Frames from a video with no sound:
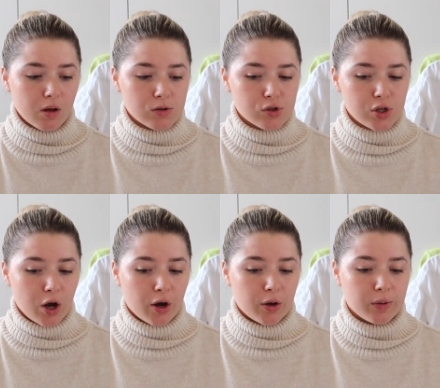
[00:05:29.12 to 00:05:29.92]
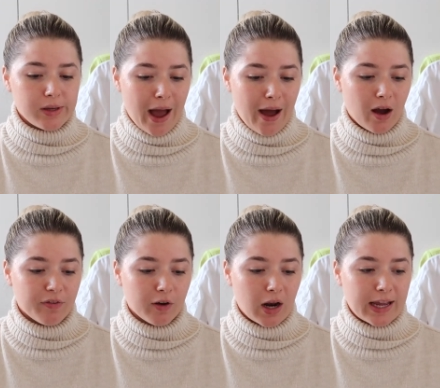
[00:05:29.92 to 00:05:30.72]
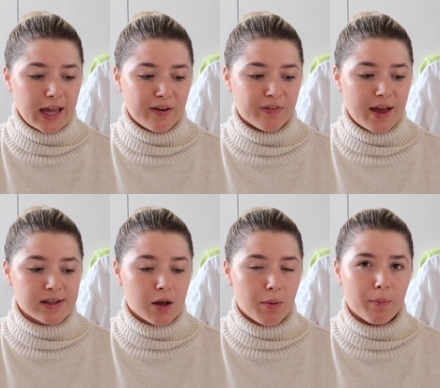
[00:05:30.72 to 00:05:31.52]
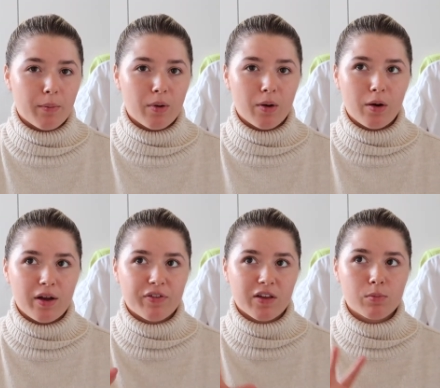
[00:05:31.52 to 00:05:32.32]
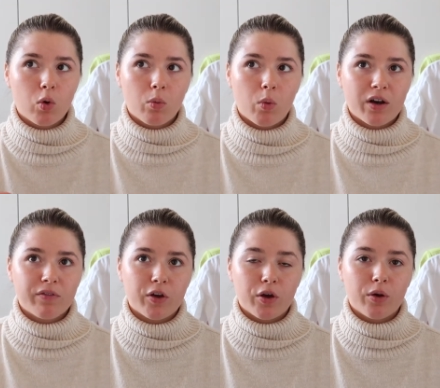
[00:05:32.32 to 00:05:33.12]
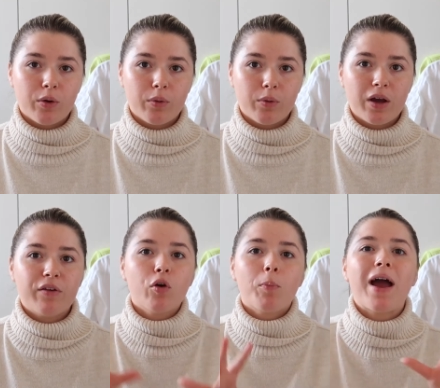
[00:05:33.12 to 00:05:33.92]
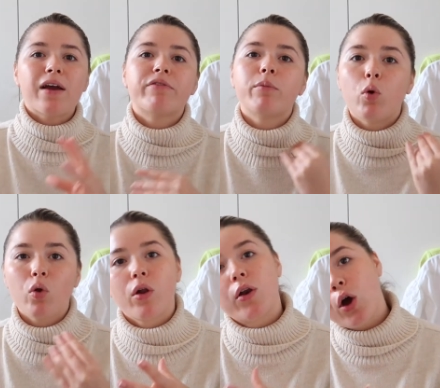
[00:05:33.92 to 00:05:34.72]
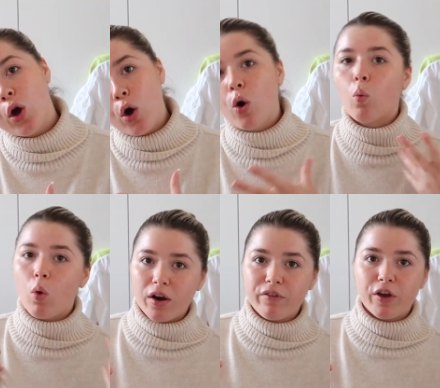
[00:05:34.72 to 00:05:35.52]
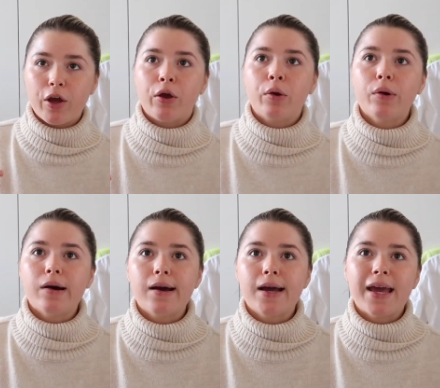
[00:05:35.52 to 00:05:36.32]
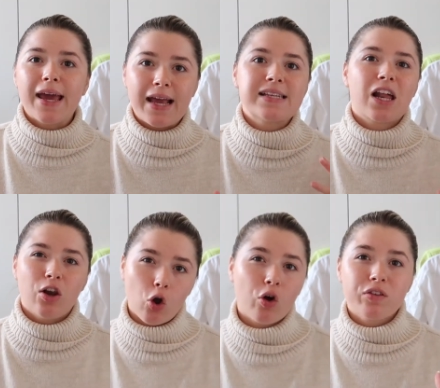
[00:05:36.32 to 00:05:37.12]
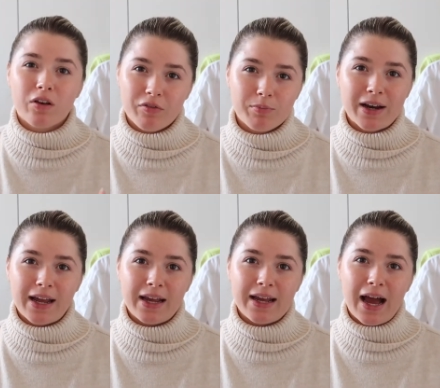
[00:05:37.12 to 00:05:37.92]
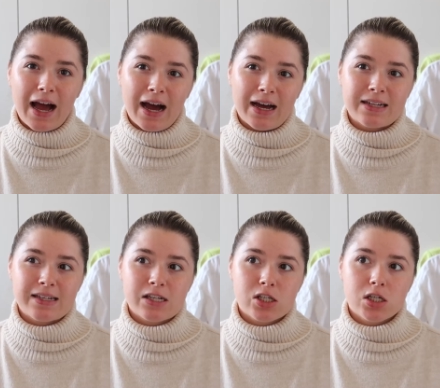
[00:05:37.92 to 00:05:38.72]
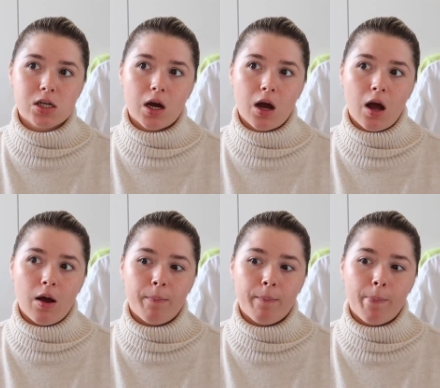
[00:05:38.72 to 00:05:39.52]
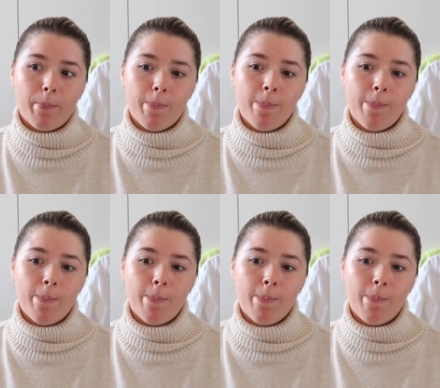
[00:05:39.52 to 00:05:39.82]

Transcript: So yeah, I feel like if there's more than one of you, if you're paying for more than one of you, it is a lot of money, and I